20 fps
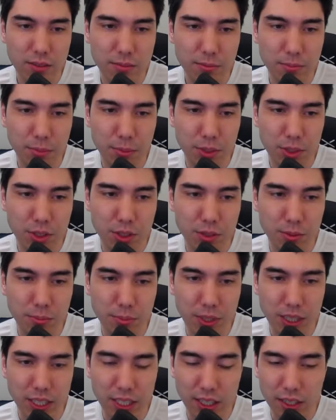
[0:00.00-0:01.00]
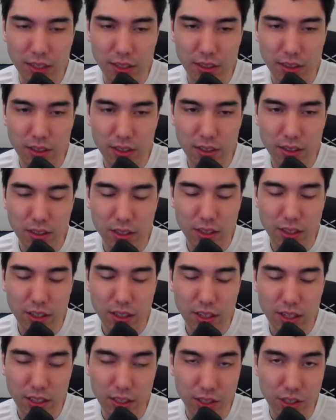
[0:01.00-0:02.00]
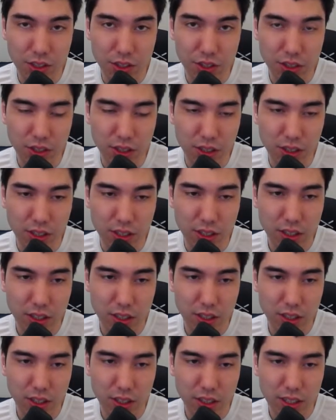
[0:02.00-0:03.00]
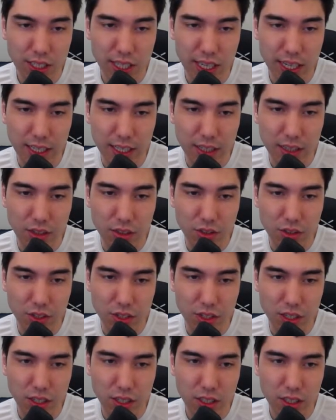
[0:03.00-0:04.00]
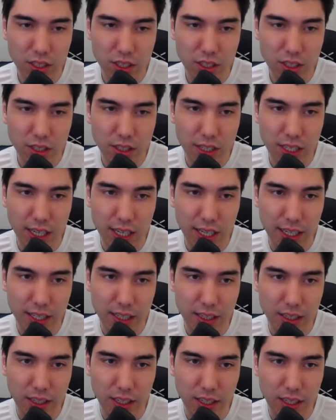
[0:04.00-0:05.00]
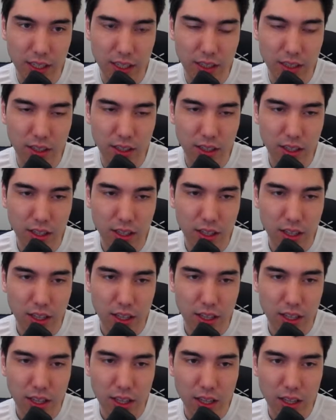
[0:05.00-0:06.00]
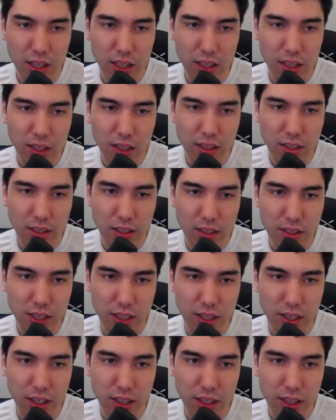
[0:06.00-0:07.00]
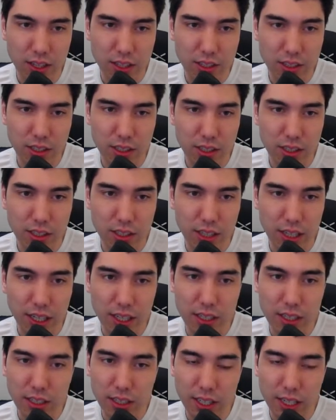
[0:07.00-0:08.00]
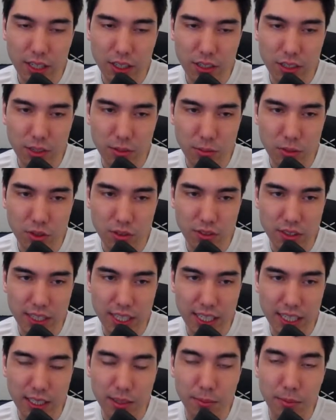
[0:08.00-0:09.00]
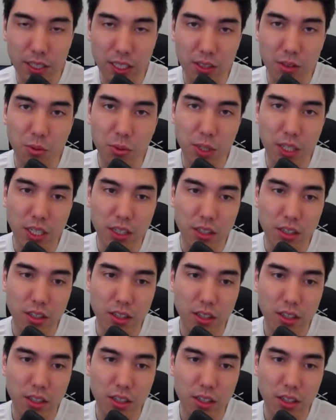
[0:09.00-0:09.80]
bishop b8 initially, attacking the rook, attacking the knight. And then I saw knight could actually move, attacking my queen.